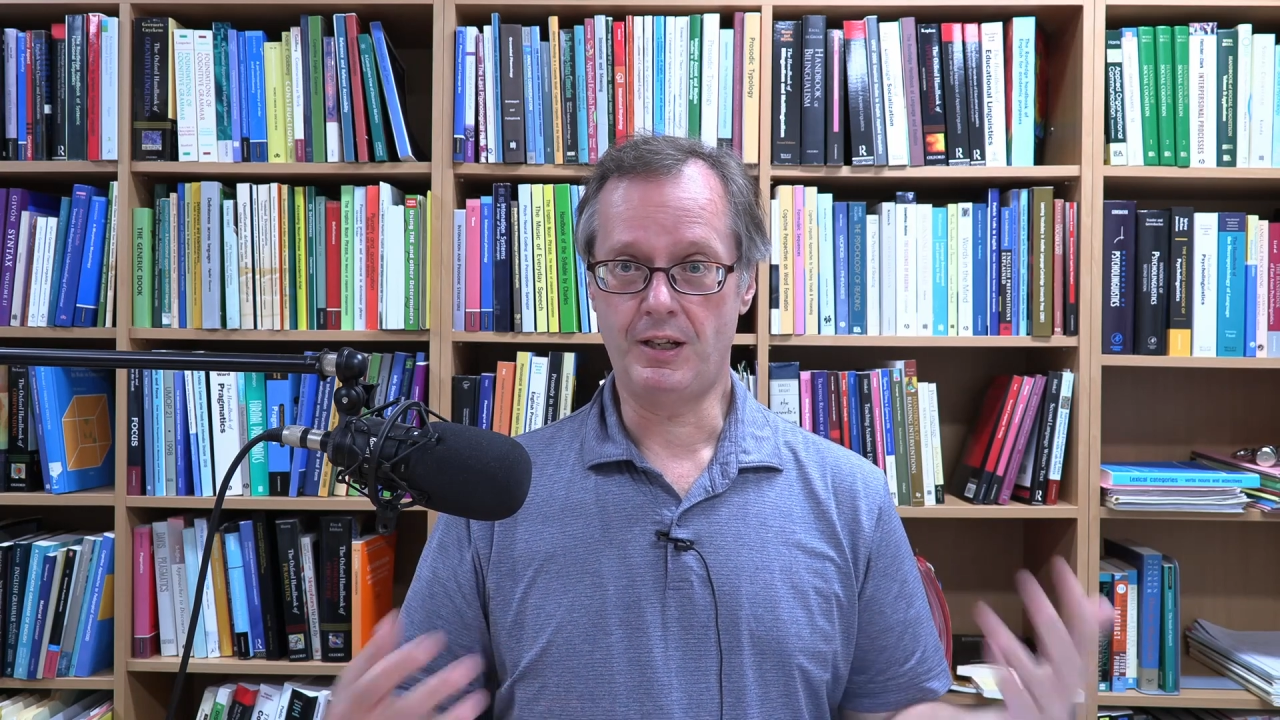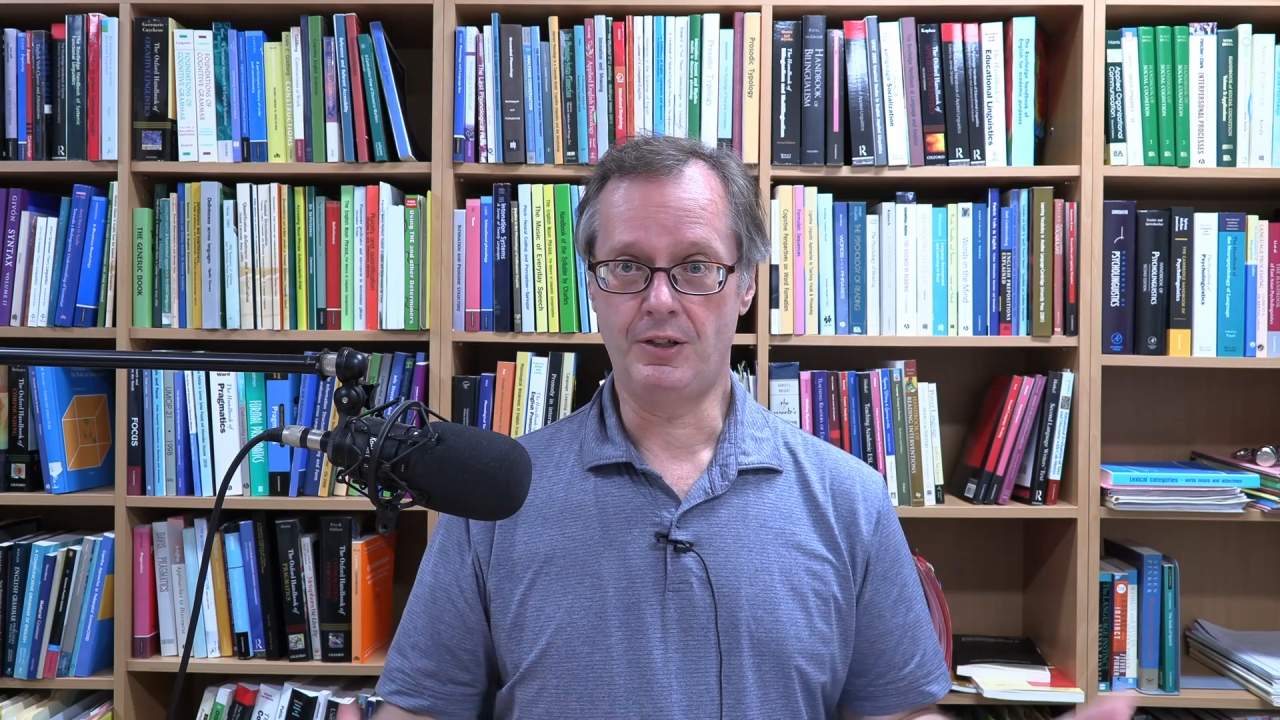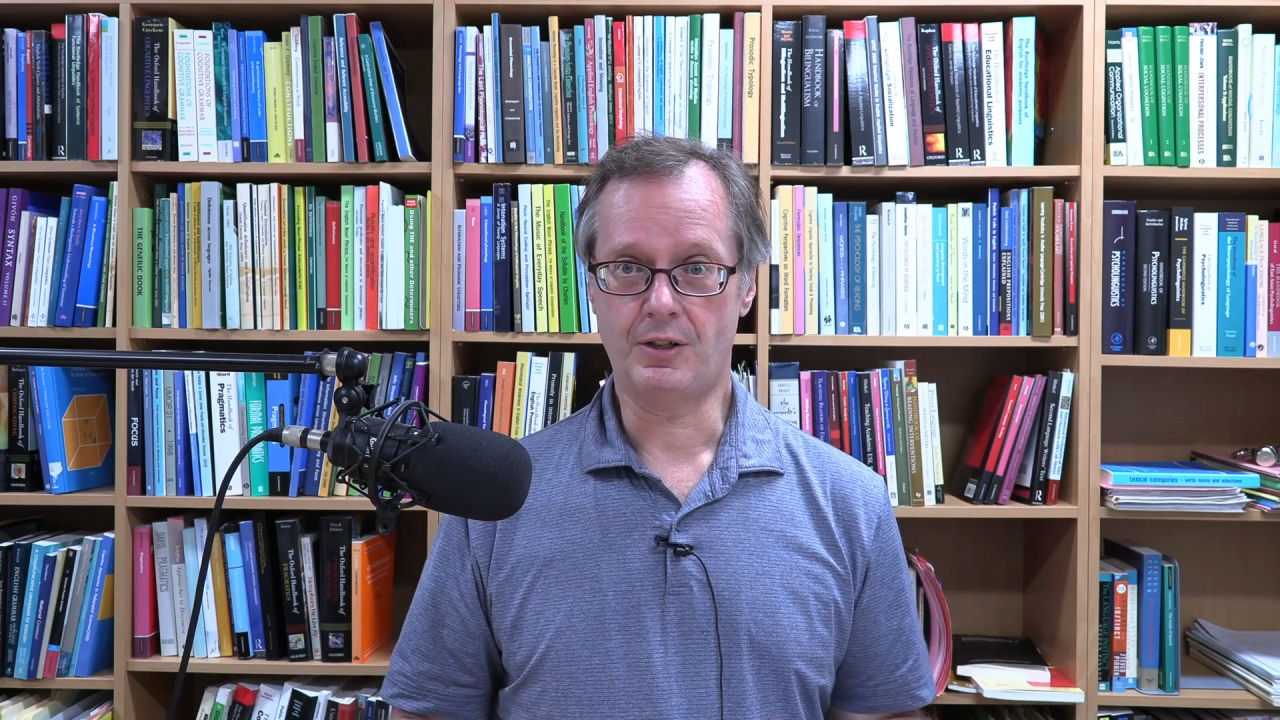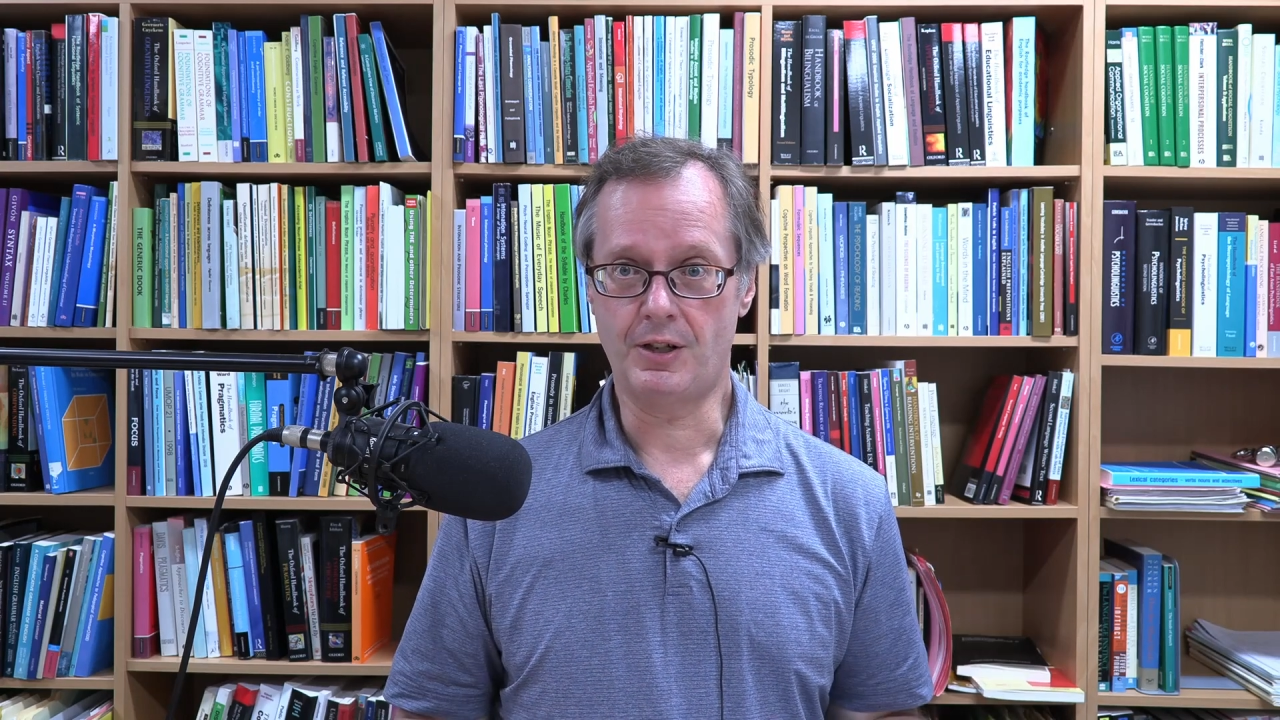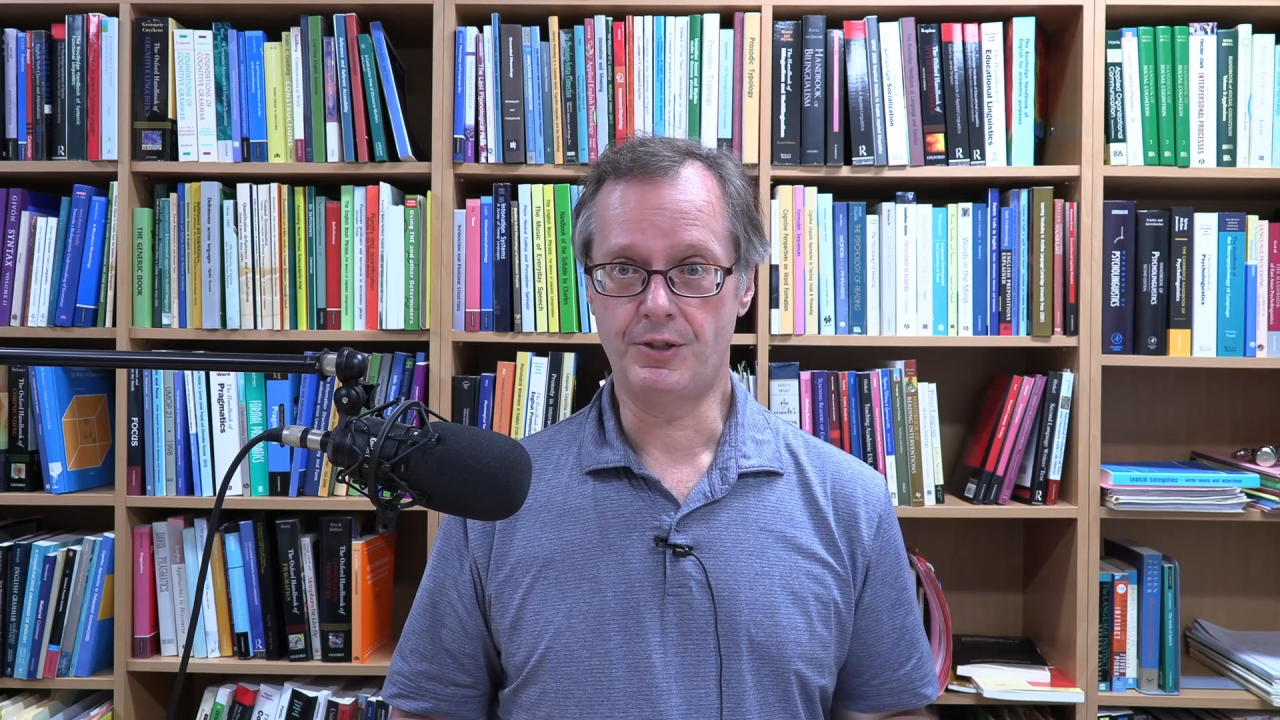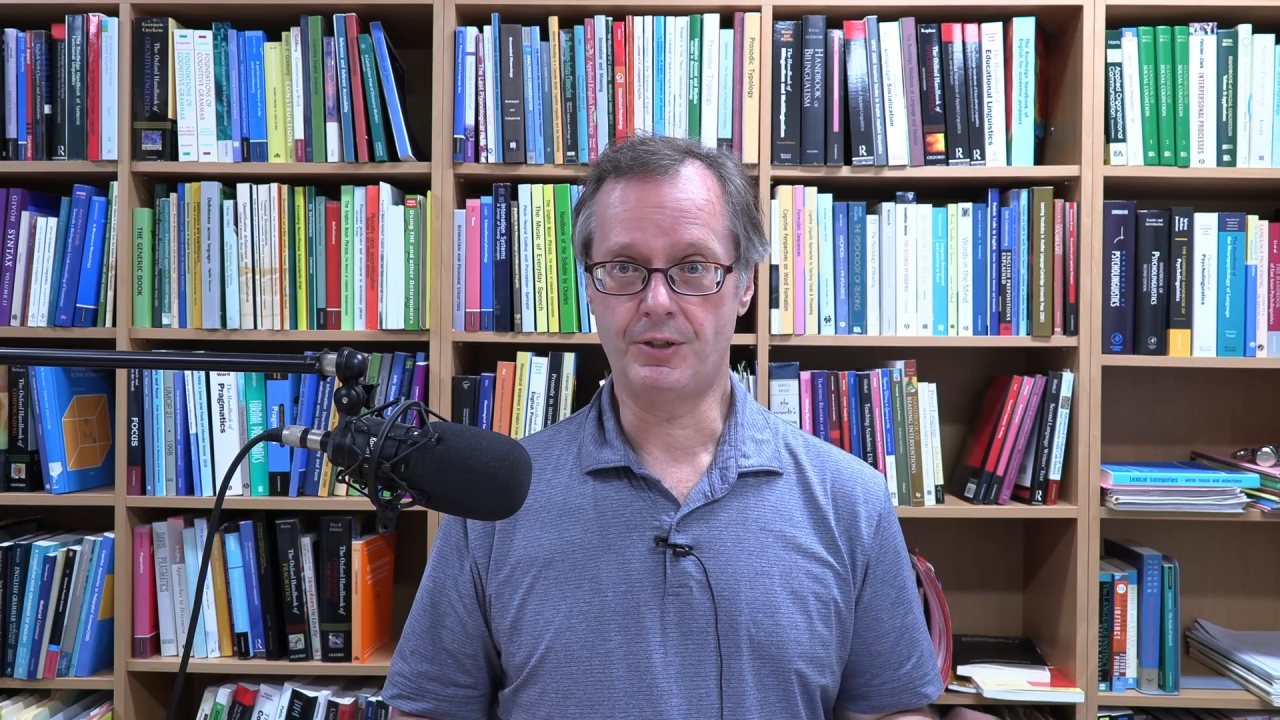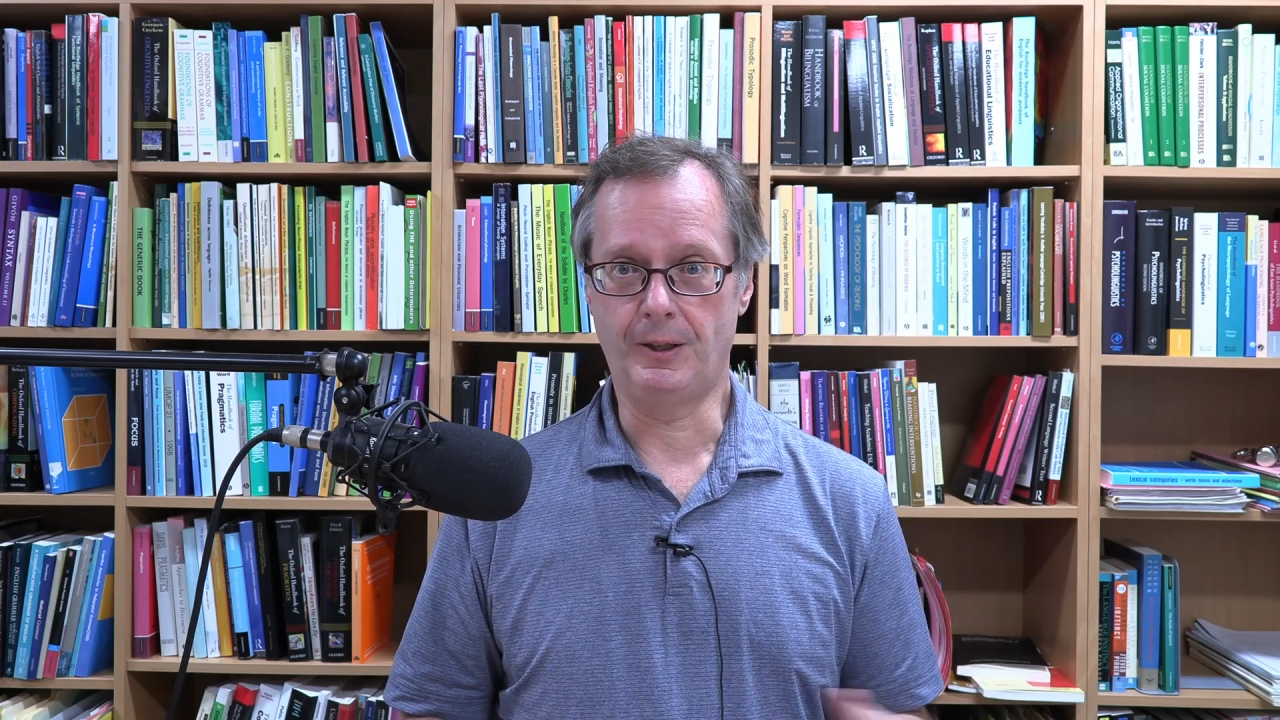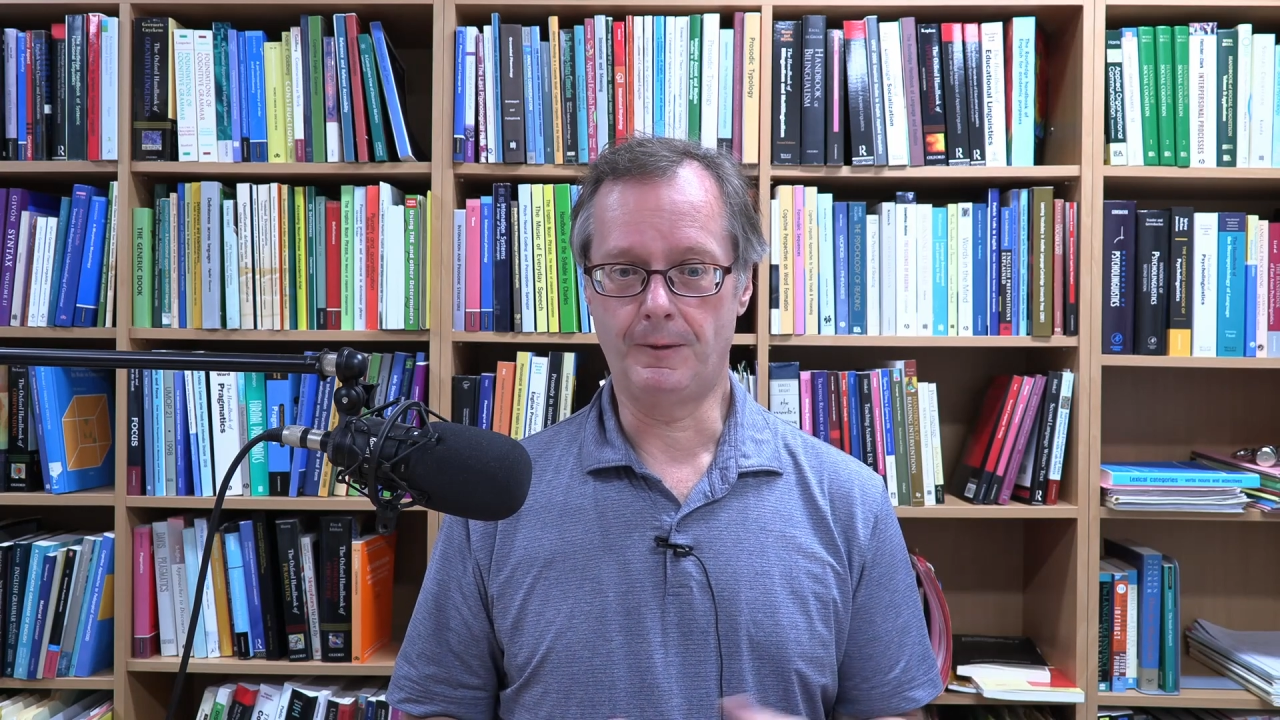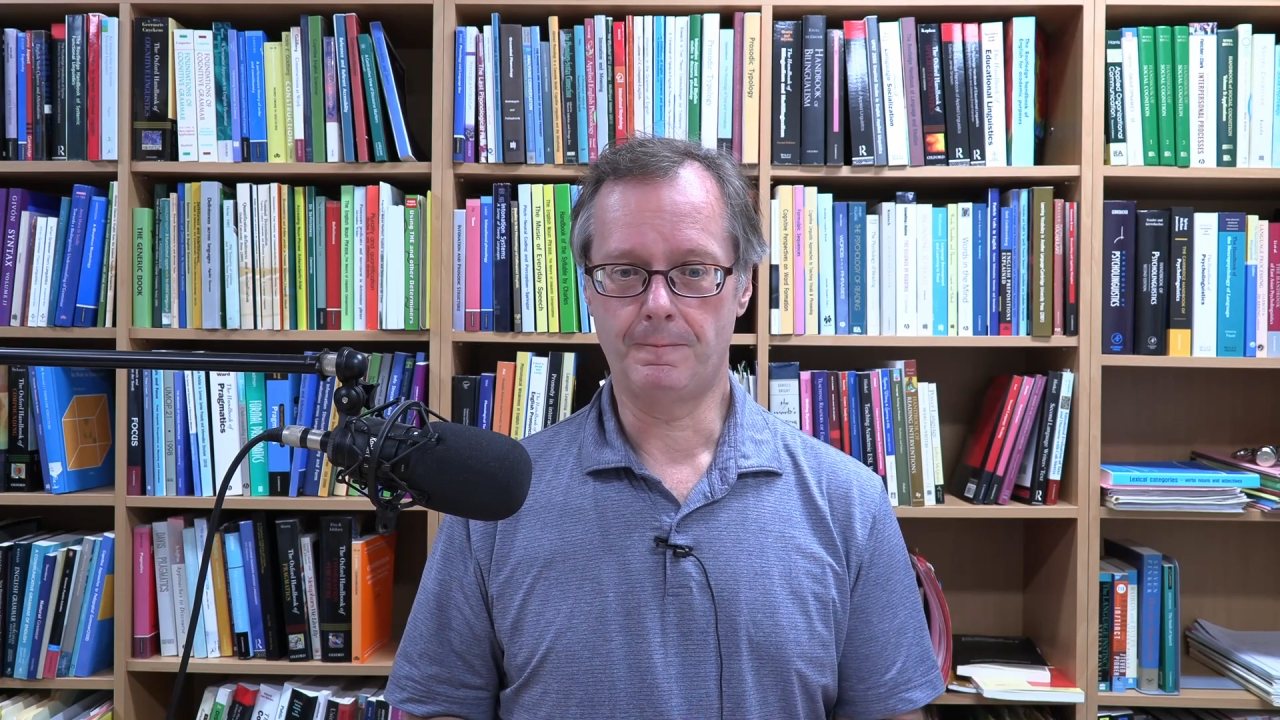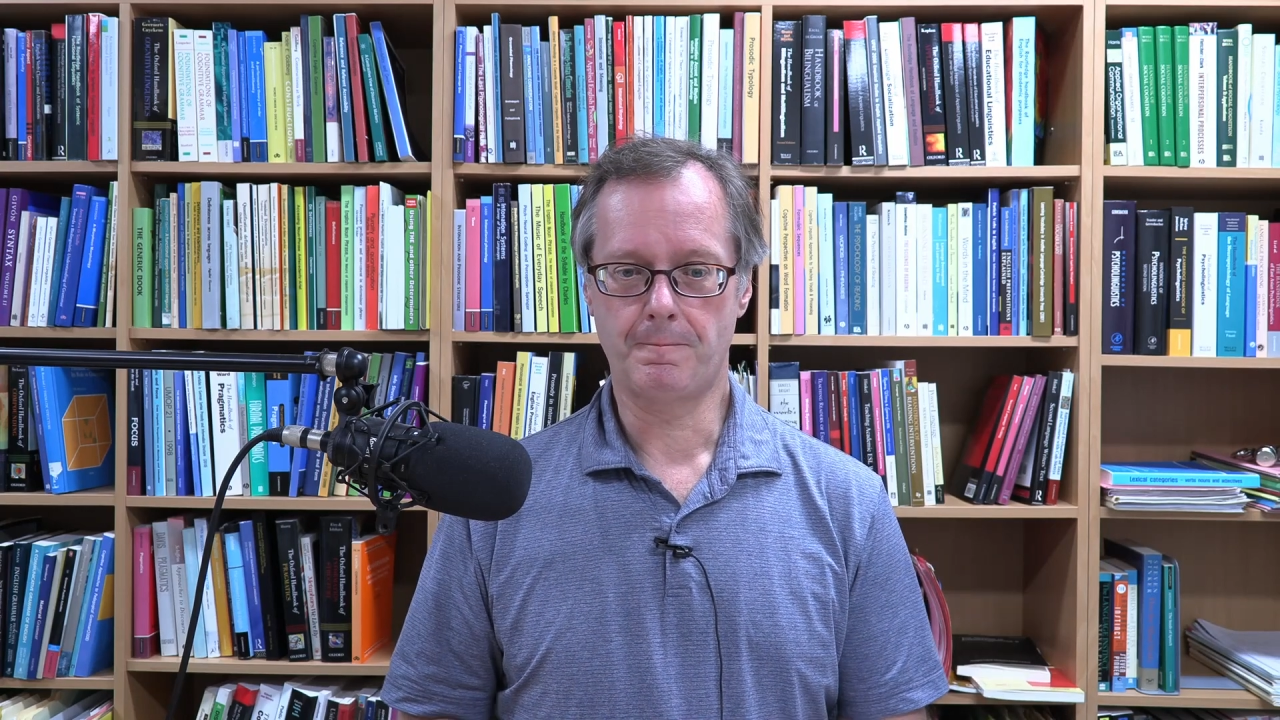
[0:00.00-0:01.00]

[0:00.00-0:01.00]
in your country.